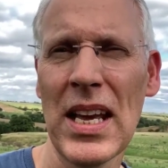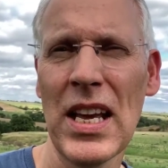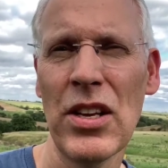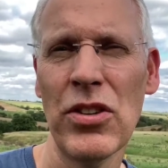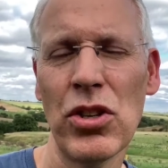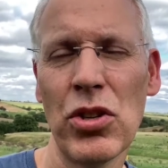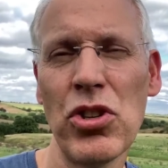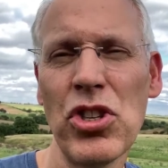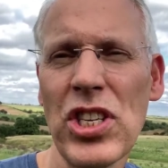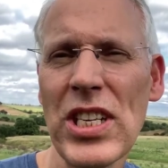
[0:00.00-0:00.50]

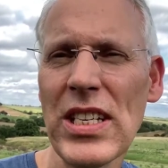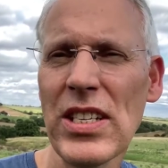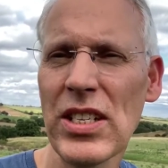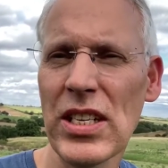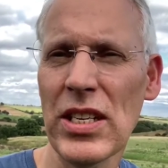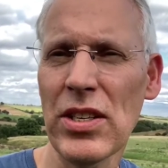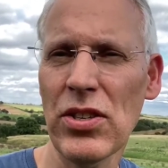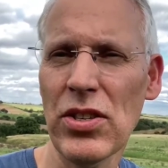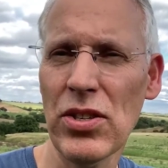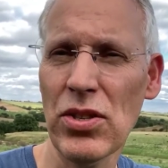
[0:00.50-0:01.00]
So
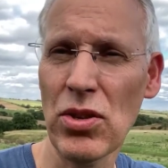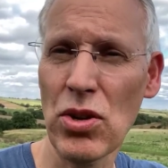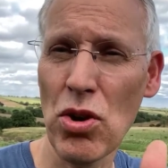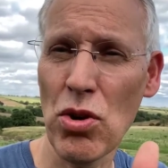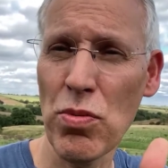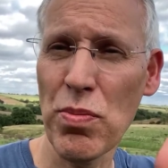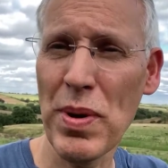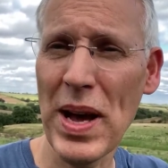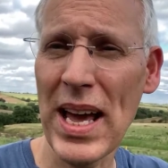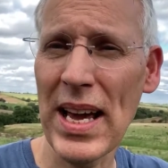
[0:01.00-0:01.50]
Jesus, to
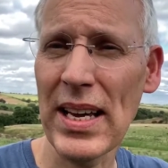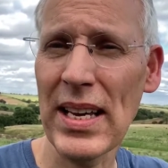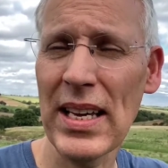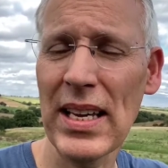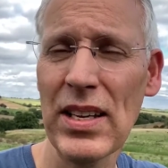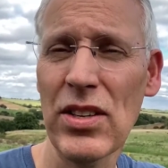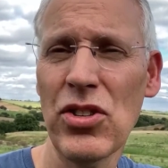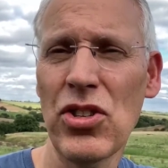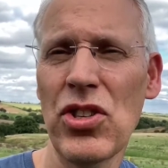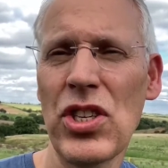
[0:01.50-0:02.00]
go
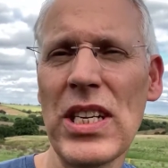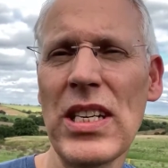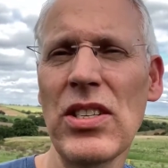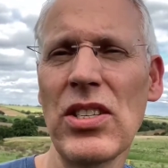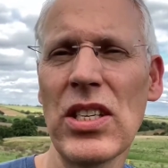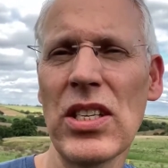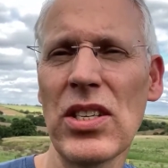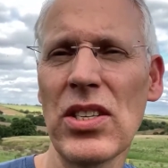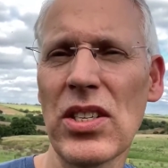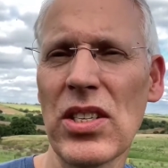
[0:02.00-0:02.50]
back,
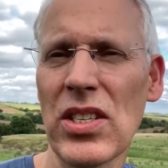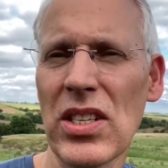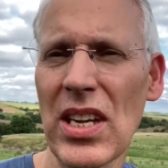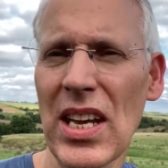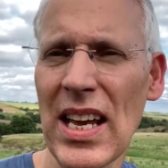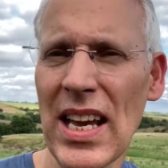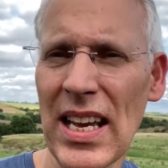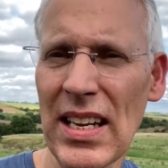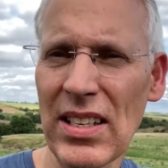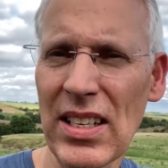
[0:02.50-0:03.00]
Jesus
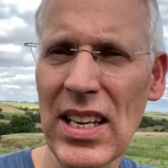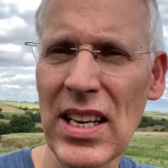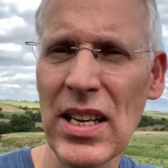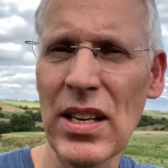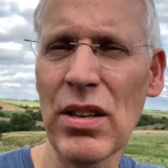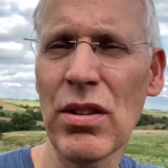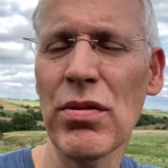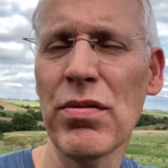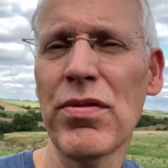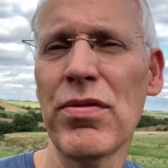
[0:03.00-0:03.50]
had
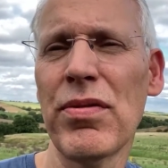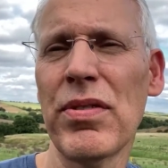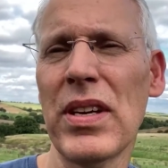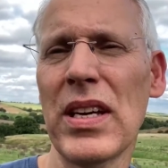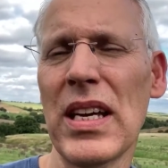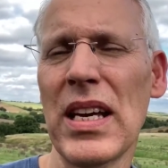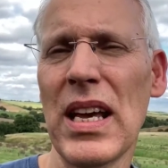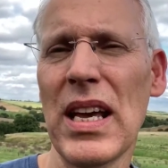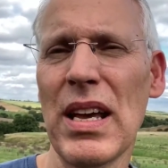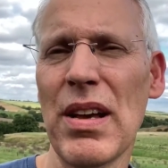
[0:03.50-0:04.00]
kind of
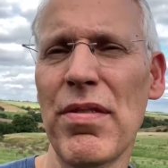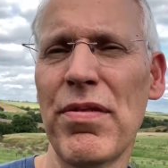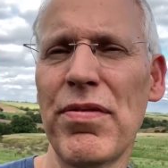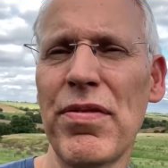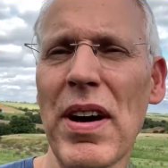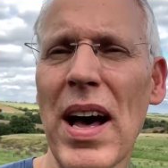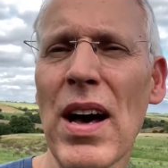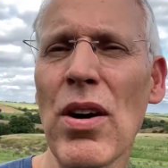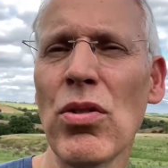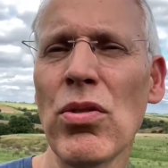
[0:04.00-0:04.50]

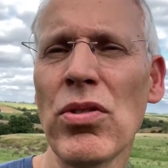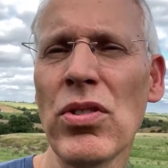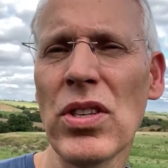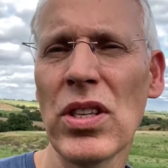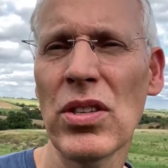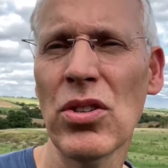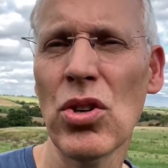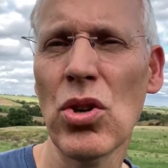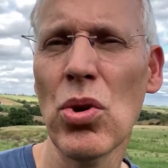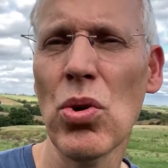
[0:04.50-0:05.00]
found
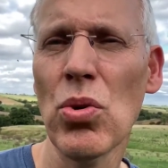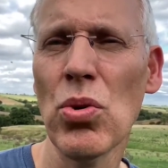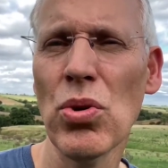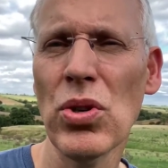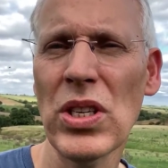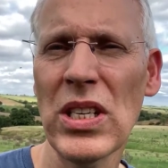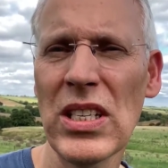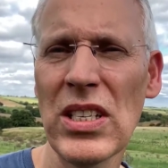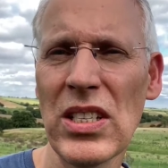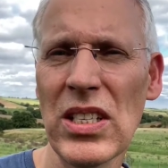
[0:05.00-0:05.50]
and
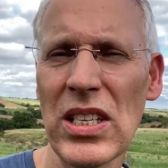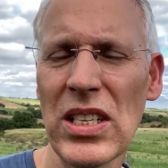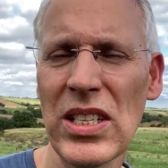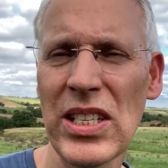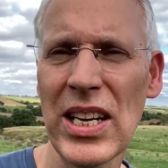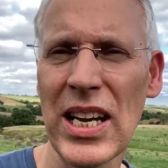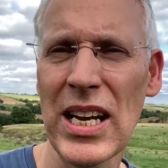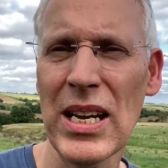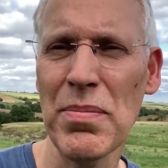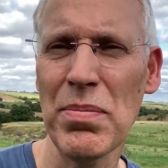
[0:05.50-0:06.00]
called his
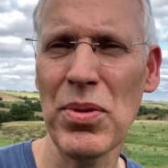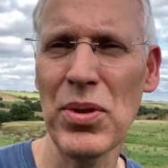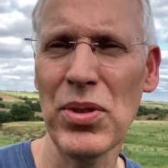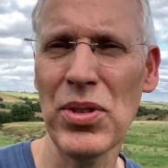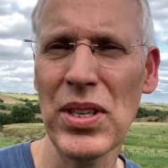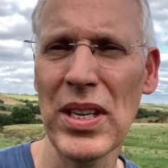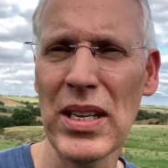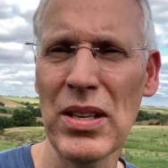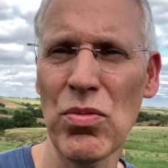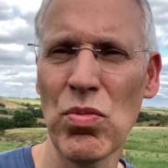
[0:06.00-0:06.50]

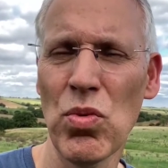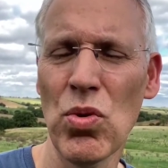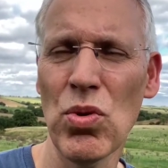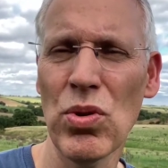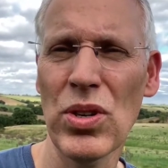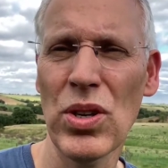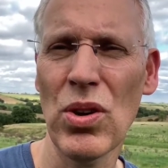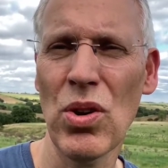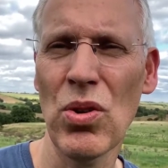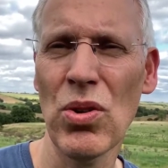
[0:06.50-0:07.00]
disciples, had
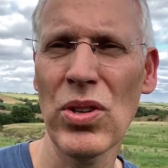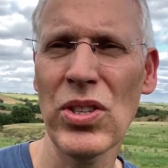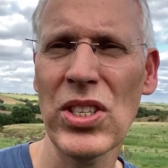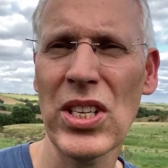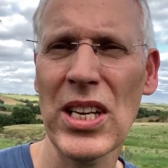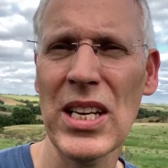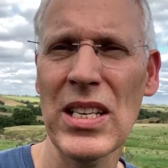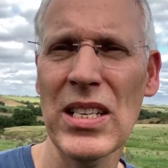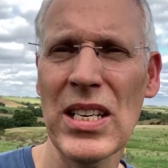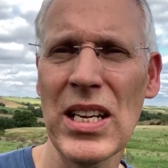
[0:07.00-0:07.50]
walked
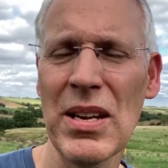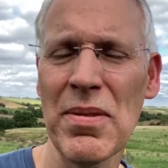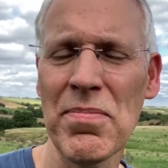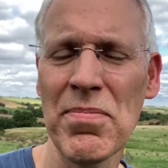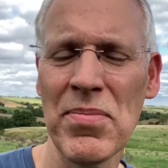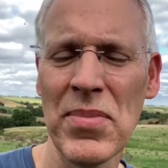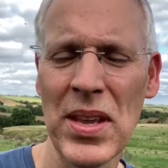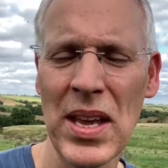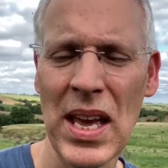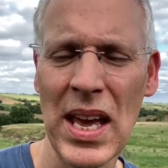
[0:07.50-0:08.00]
alongside him,